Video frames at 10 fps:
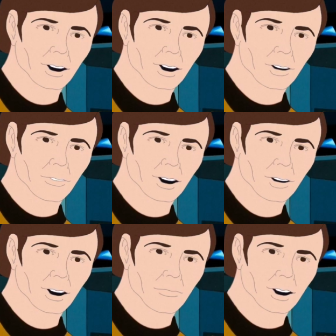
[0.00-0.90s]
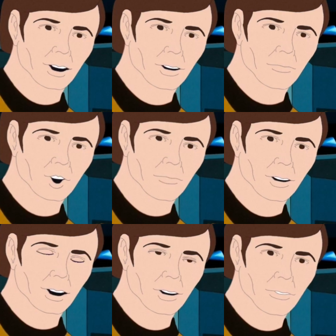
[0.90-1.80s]
His argument seems to make
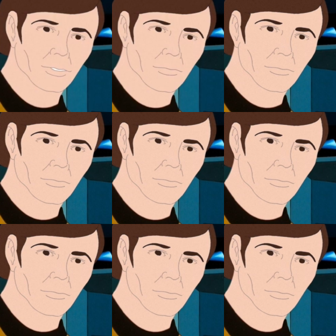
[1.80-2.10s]
sense.